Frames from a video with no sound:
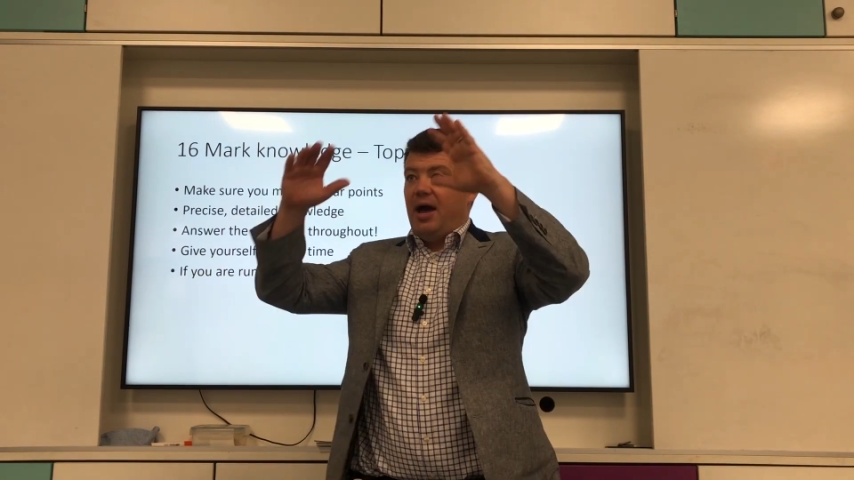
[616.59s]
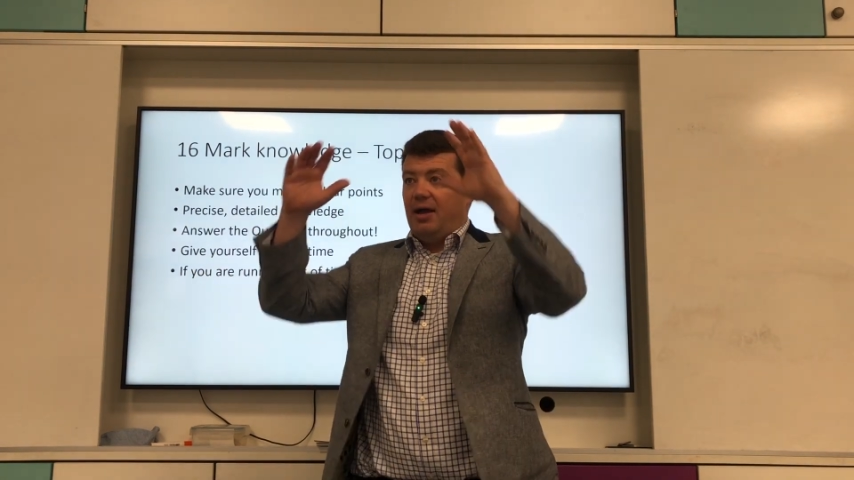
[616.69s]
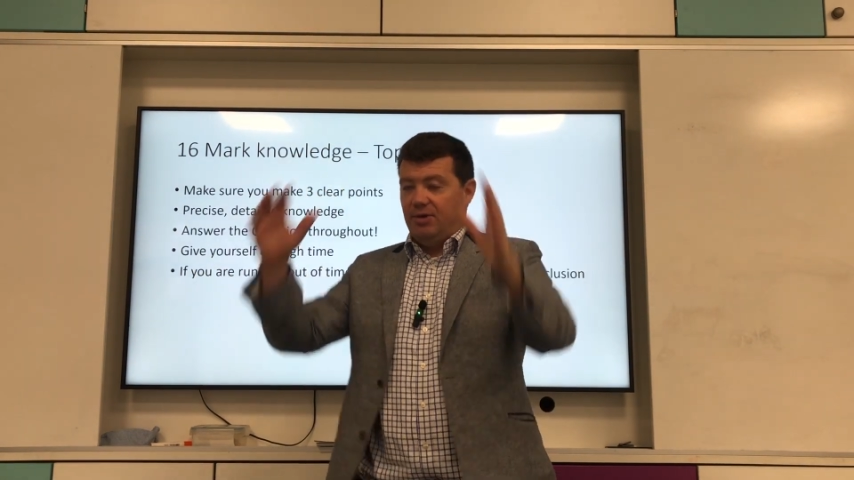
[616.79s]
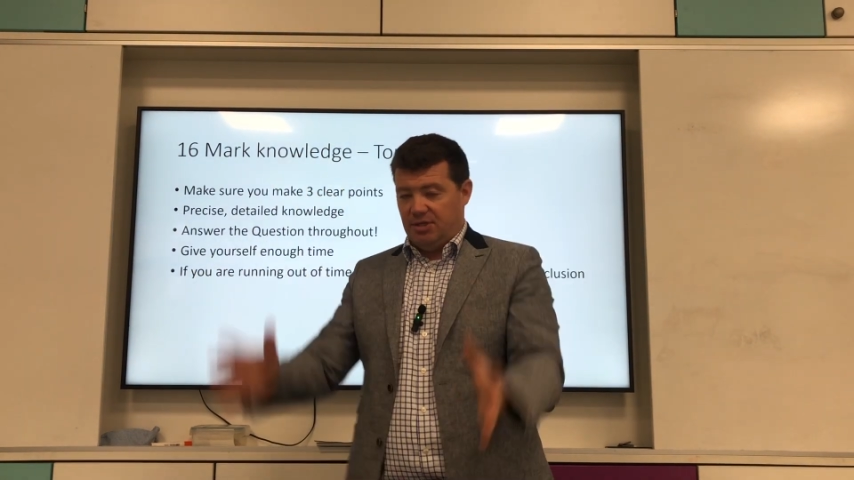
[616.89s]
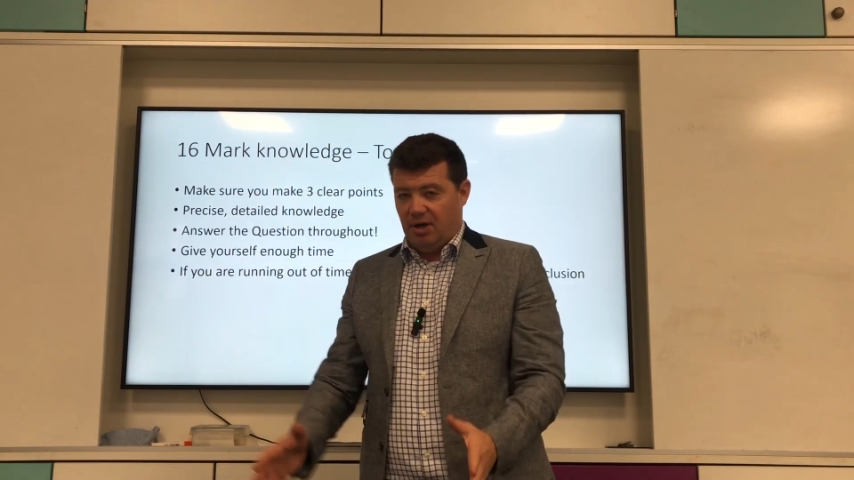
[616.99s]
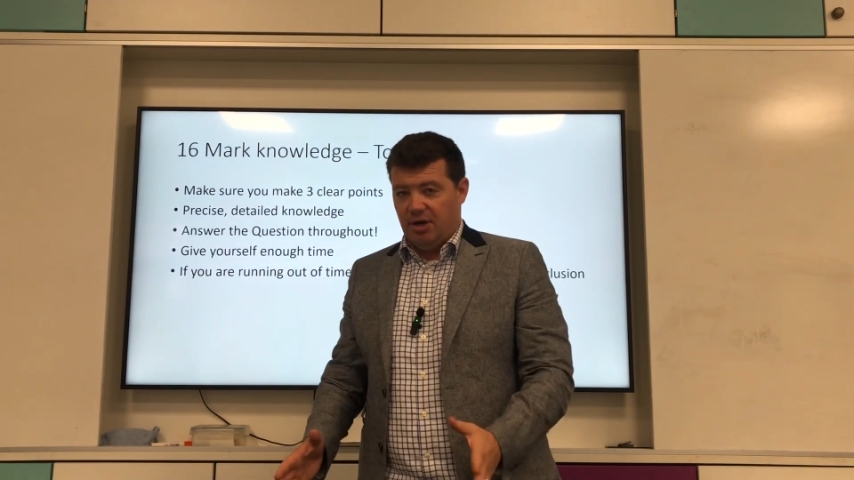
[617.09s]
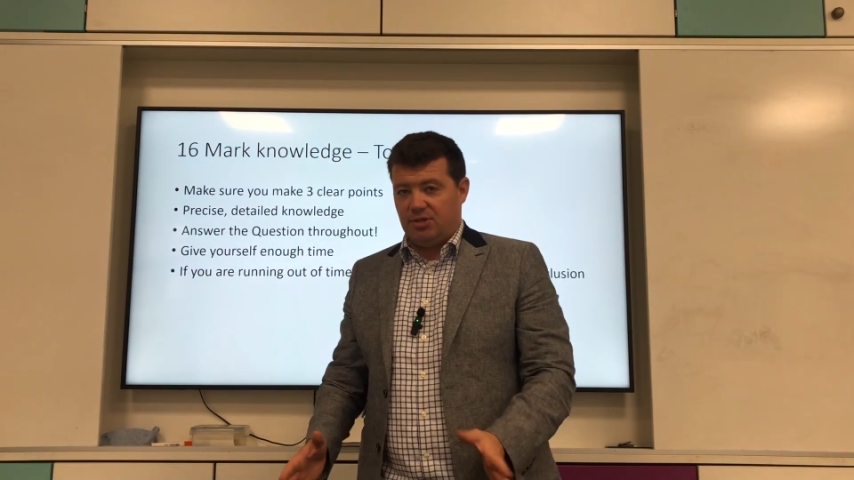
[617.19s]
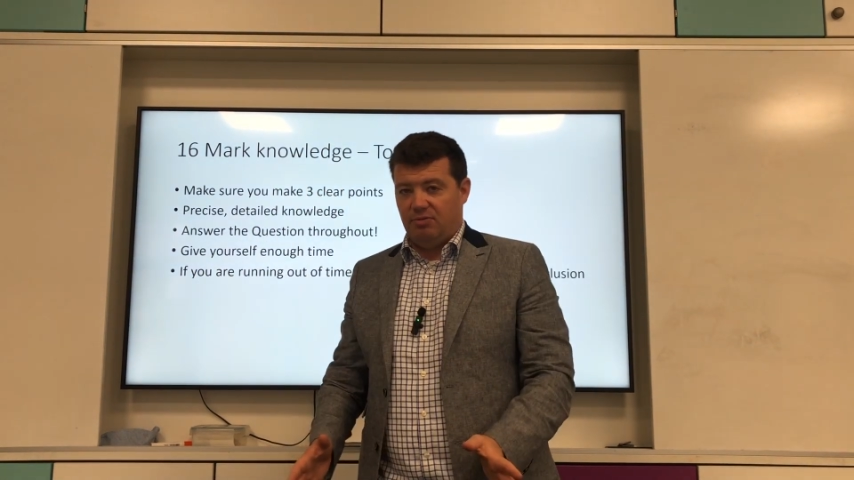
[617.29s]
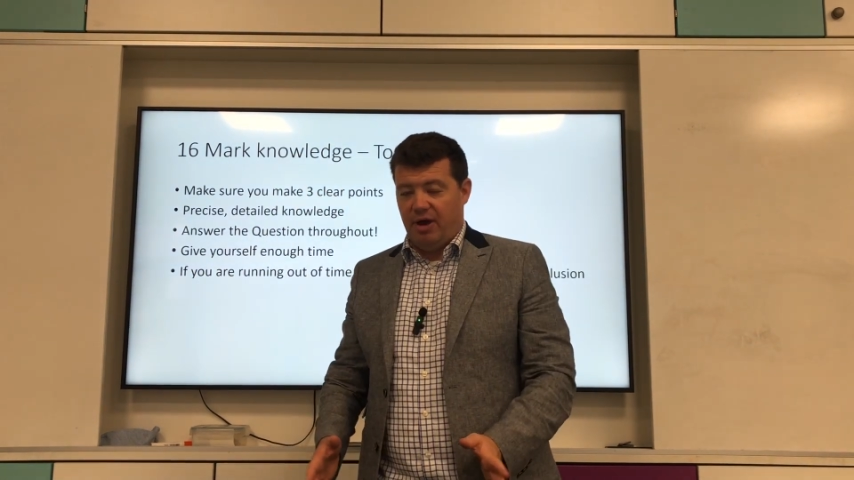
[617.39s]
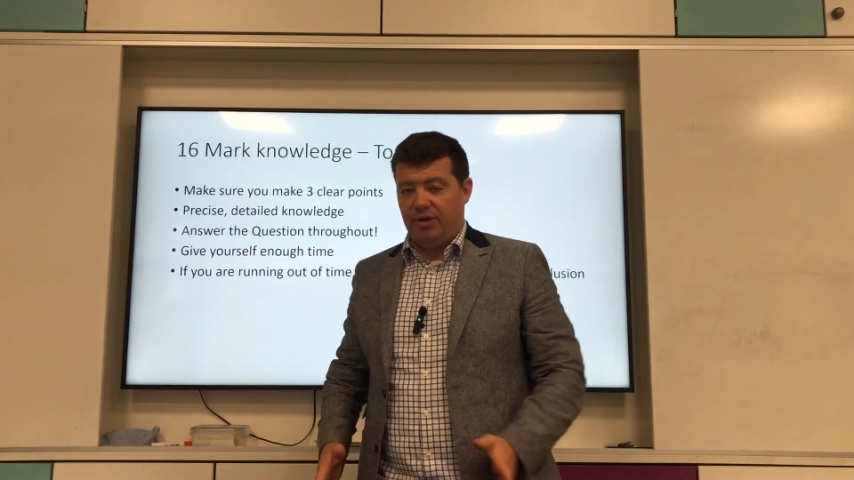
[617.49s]
and start
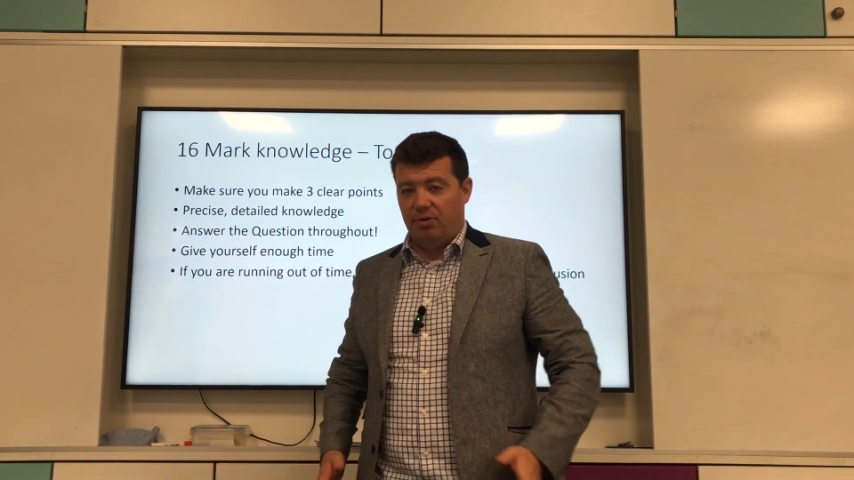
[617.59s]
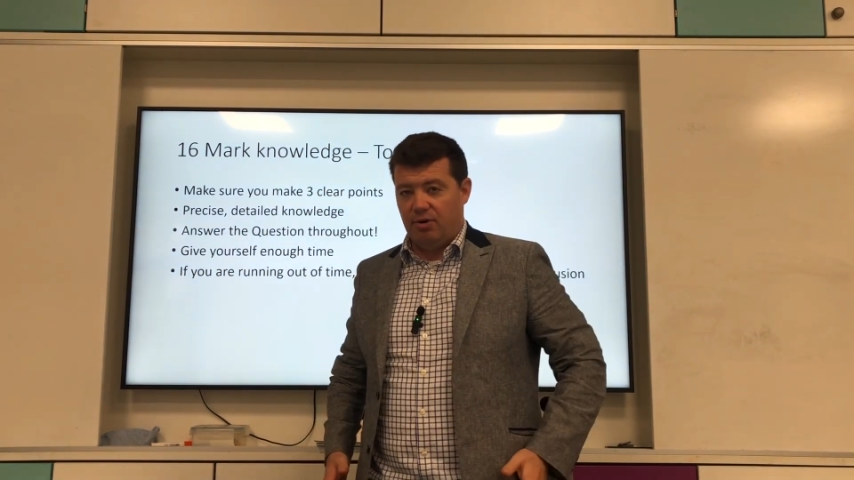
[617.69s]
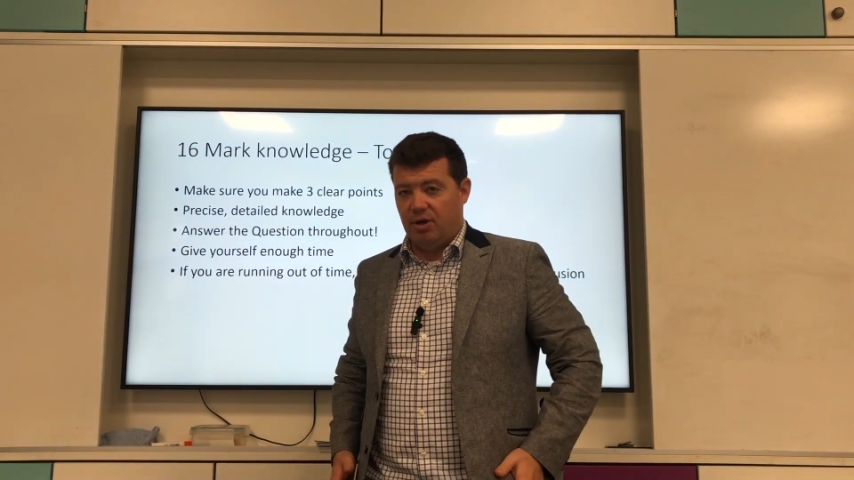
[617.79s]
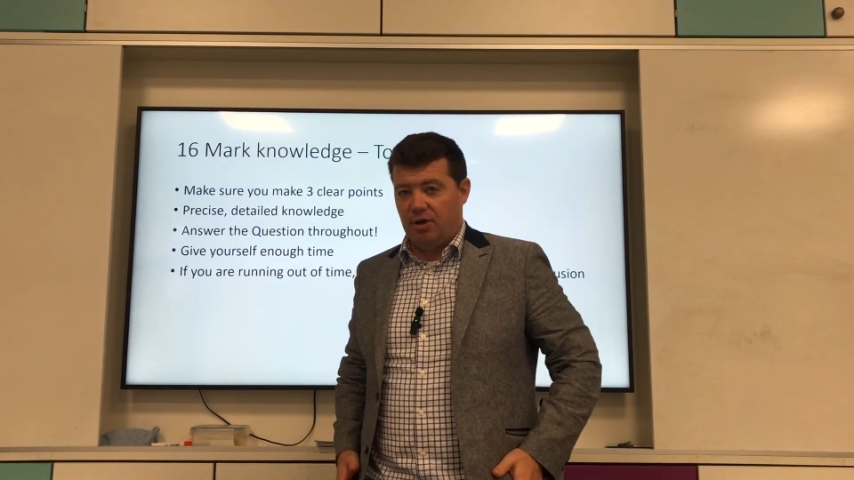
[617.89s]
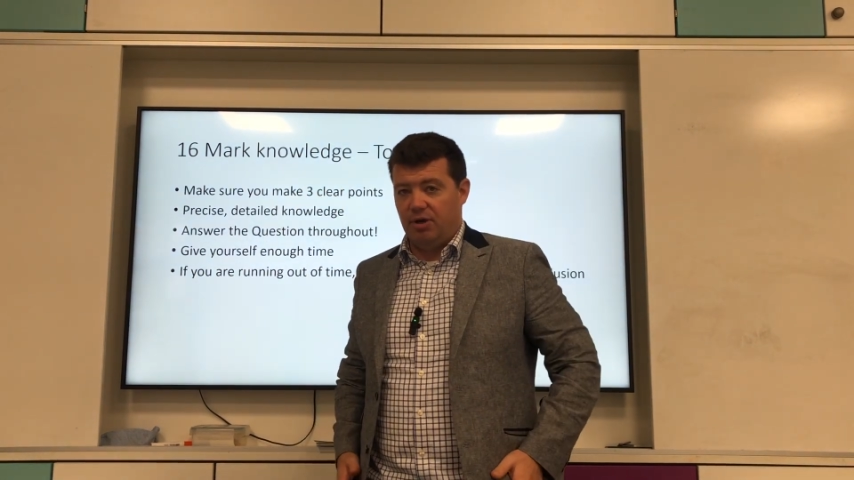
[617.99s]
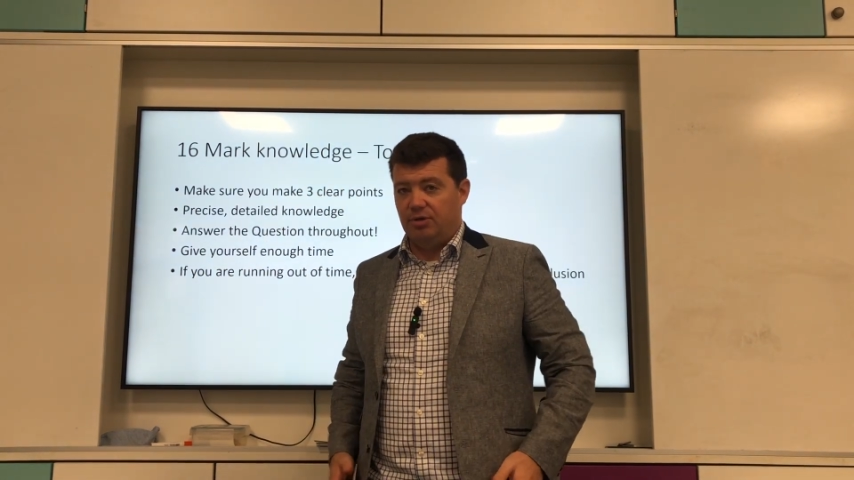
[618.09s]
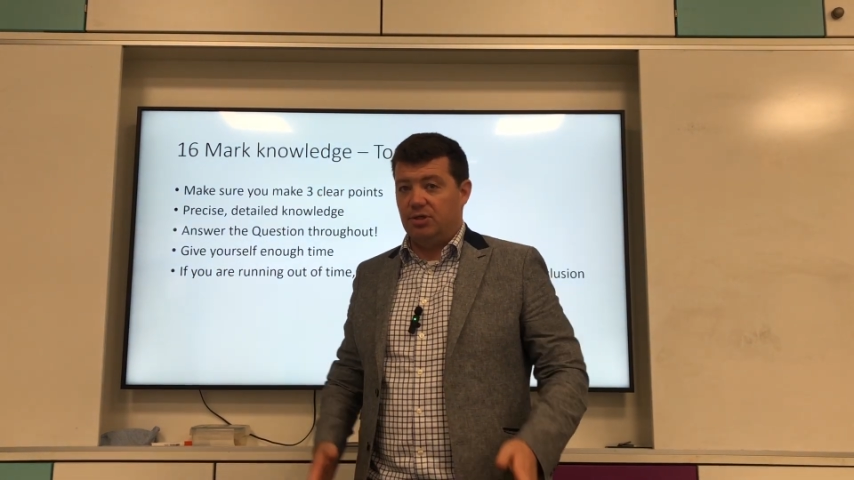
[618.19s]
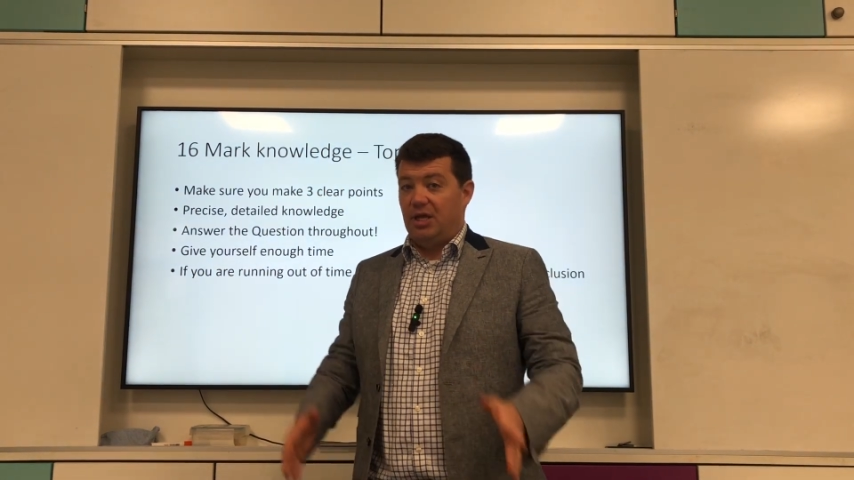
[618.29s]
to write your conclusion.